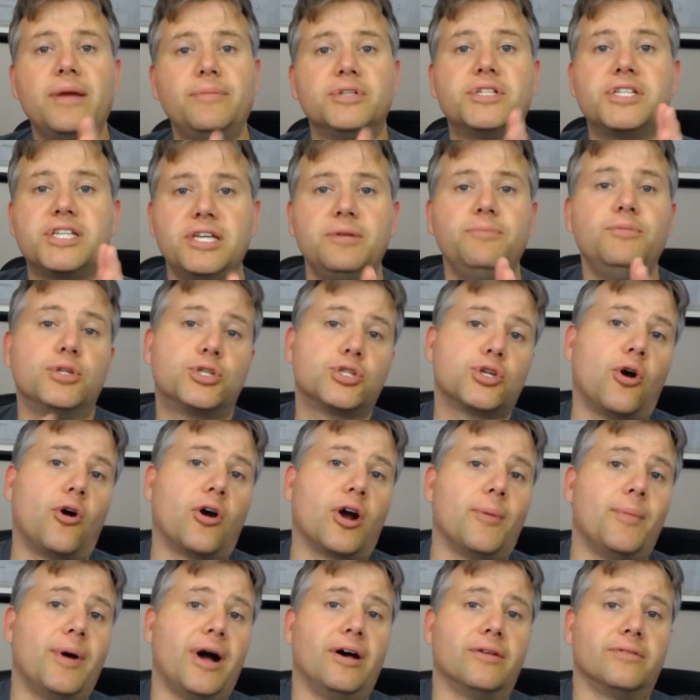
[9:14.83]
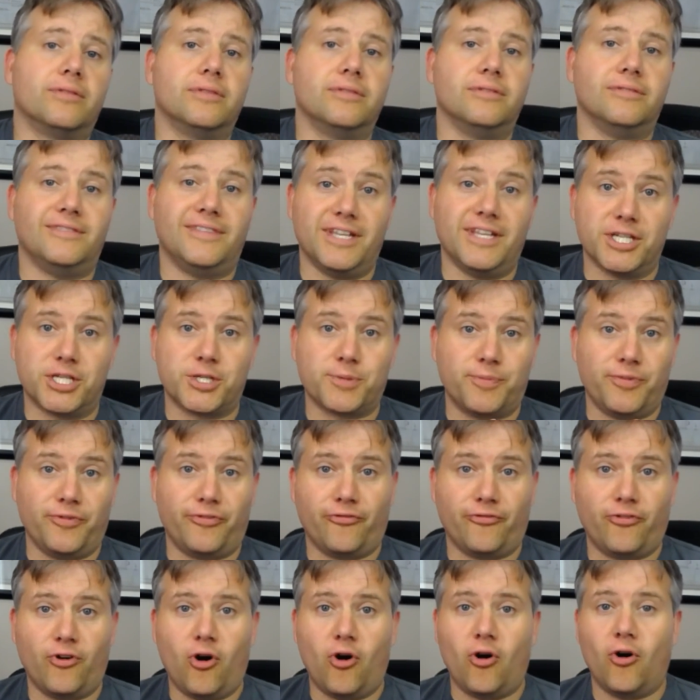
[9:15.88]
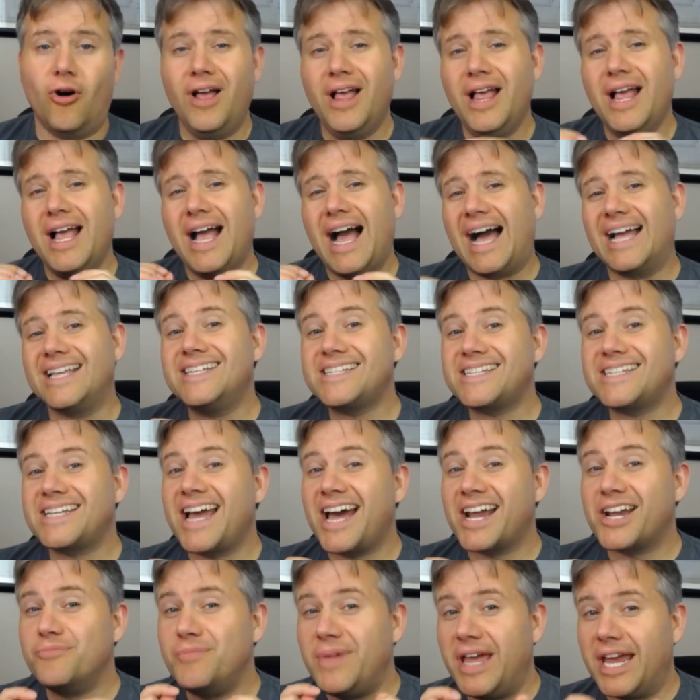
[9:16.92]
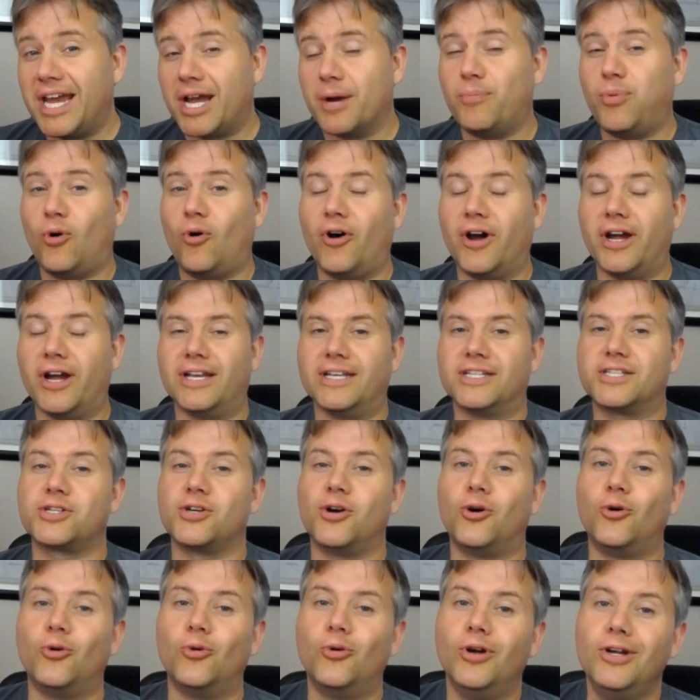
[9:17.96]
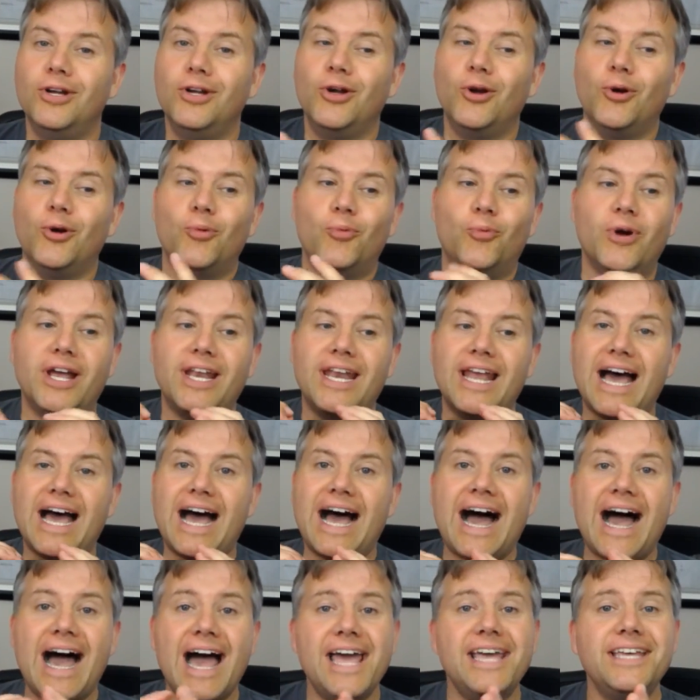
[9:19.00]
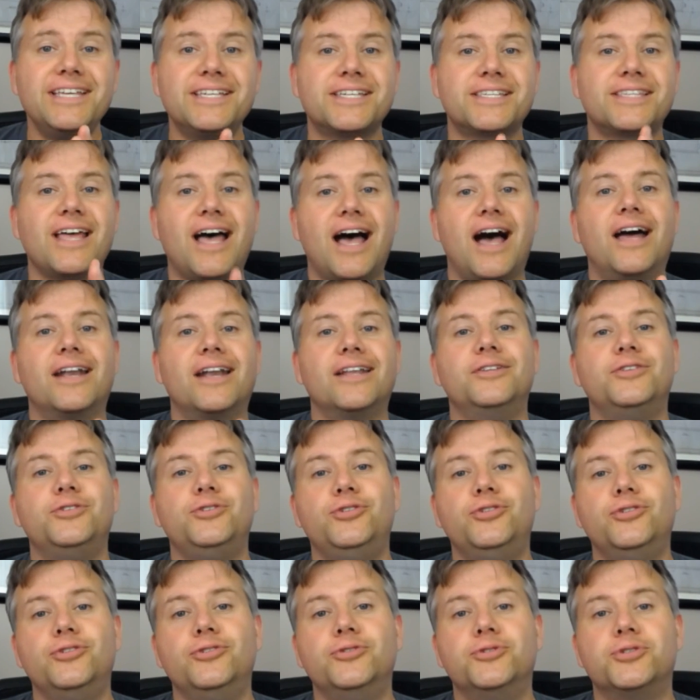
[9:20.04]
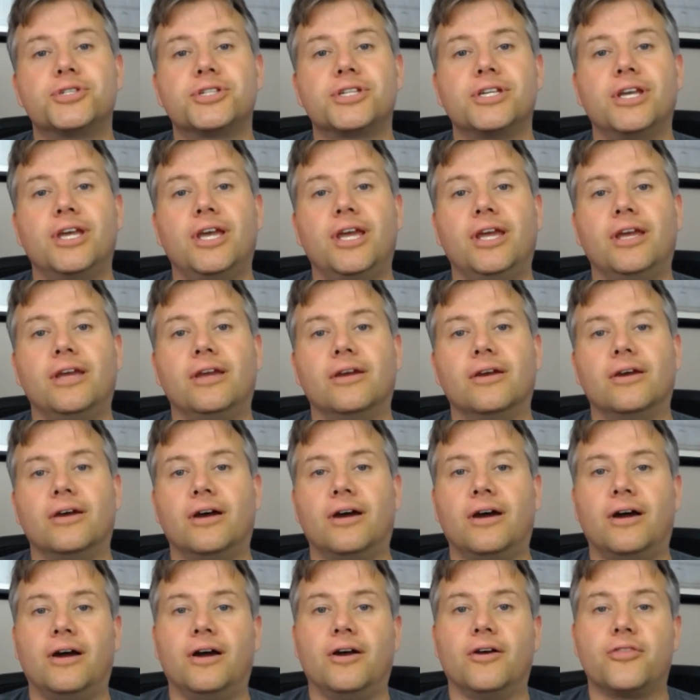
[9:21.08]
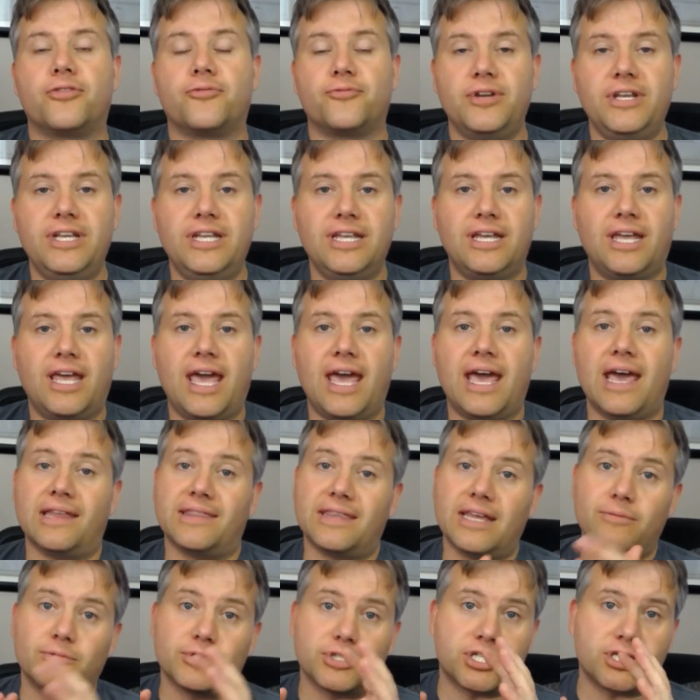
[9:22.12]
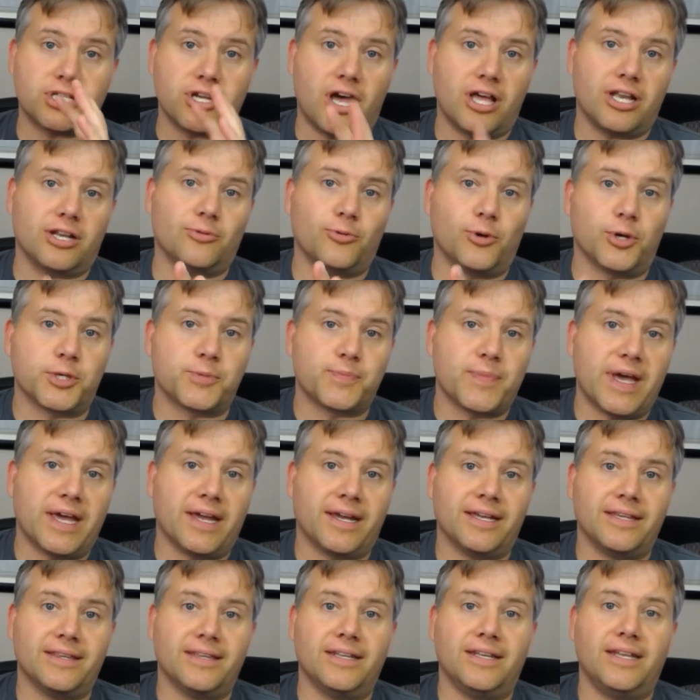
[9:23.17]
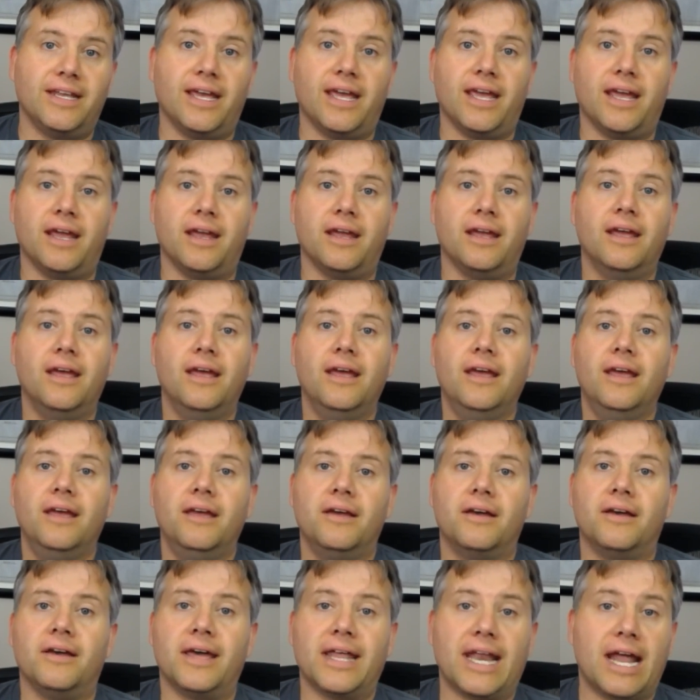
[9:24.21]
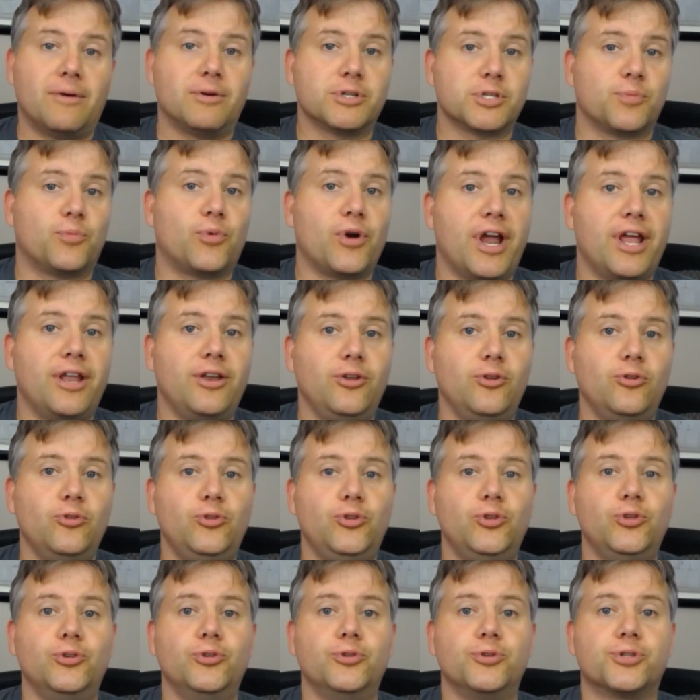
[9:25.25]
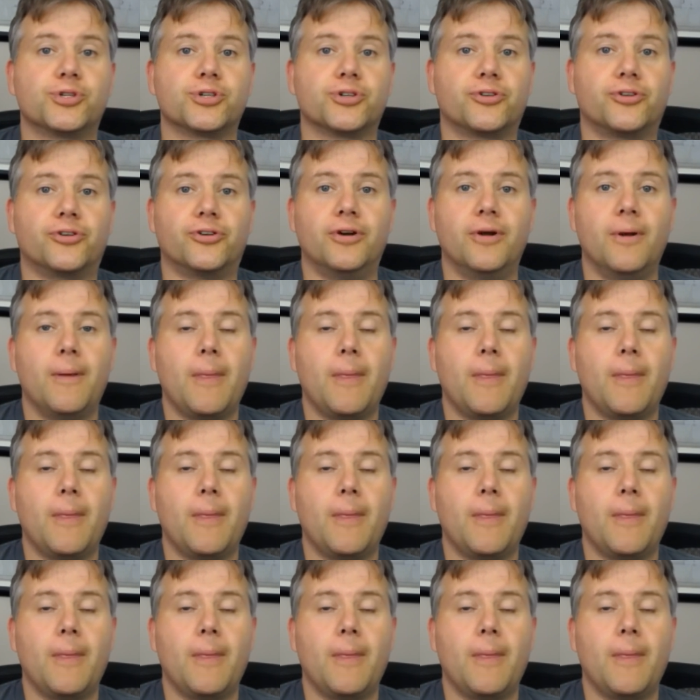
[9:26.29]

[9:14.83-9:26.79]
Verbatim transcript: seen me talk about this before. I just got to make a point. So when I started using 3D CAD, that was SolidWorks back in the day, and I was a brand new user,